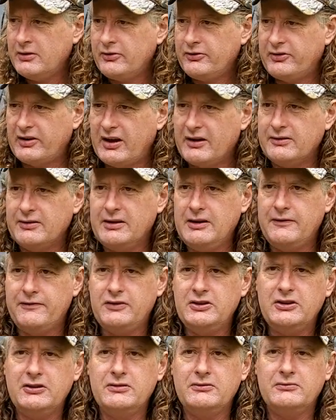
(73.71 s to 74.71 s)
So if
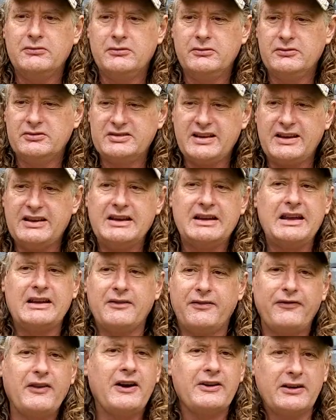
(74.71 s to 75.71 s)
you say you get
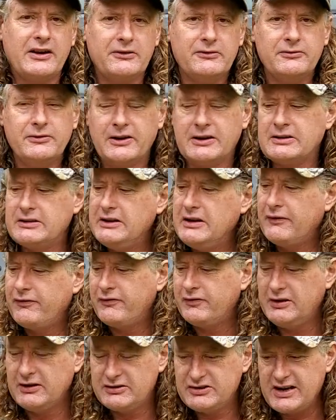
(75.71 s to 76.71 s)
a photo,
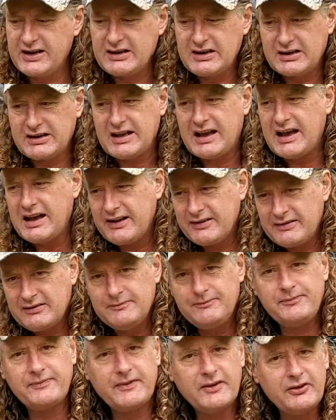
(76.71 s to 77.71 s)
you check your card
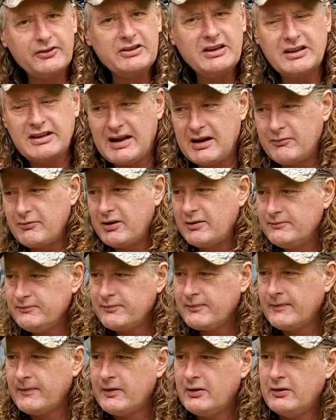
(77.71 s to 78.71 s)
on your camera,
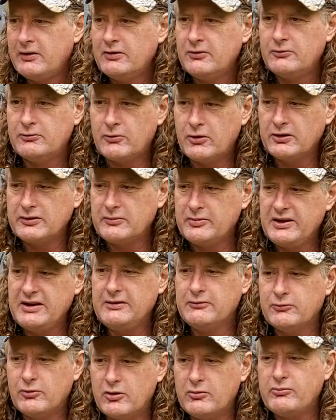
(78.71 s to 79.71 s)

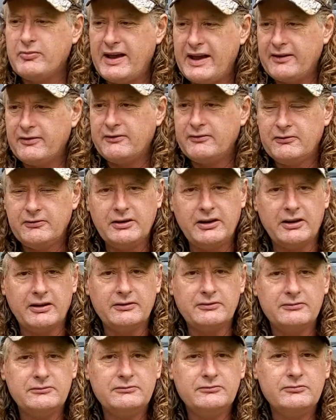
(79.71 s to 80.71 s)
wallaby, wombat, you
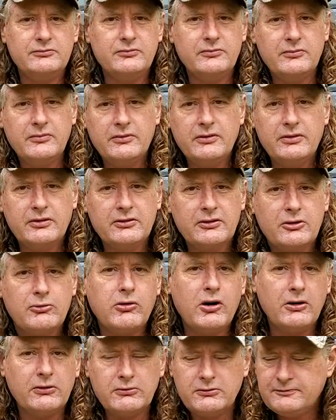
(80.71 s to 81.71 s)
know,
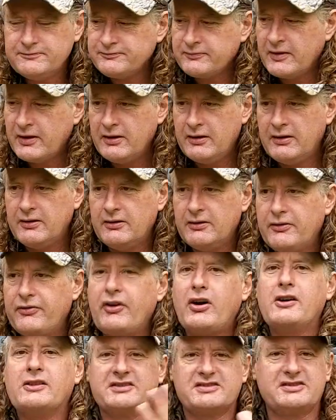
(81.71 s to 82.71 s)
quoll,
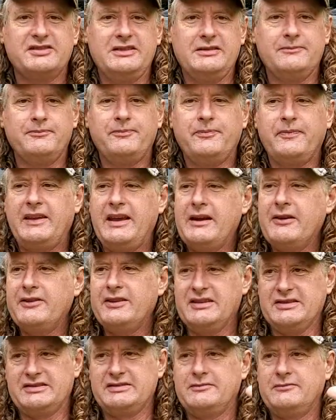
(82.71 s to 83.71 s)
thylacine, there it
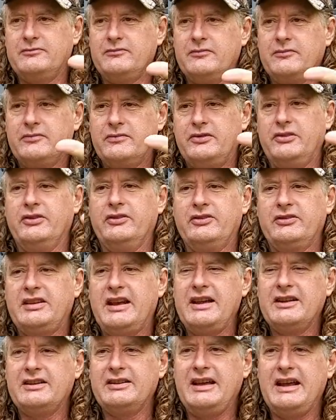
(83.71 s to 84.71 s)
is,
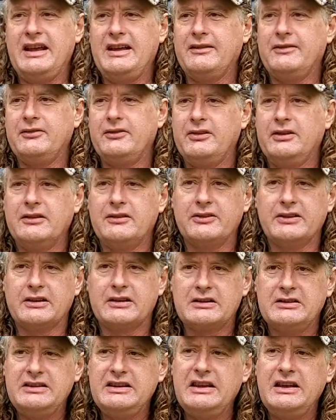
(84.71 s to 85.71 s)
standing there. You've got a
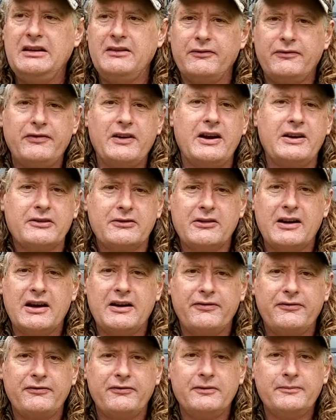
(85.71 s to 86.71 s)
clear
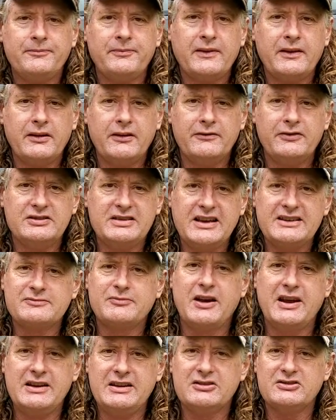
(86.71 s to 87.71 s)
photograph of a
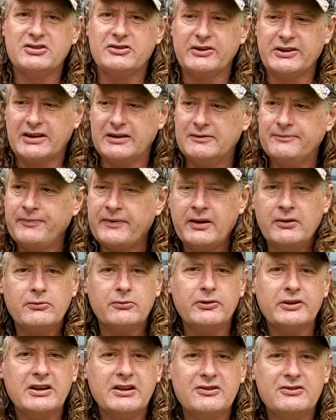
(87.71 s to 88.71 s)
Tasmanian tiger.
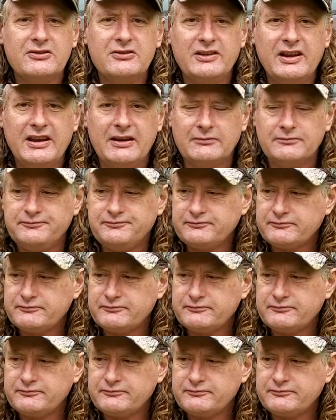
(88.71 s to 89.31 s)
What do you do then?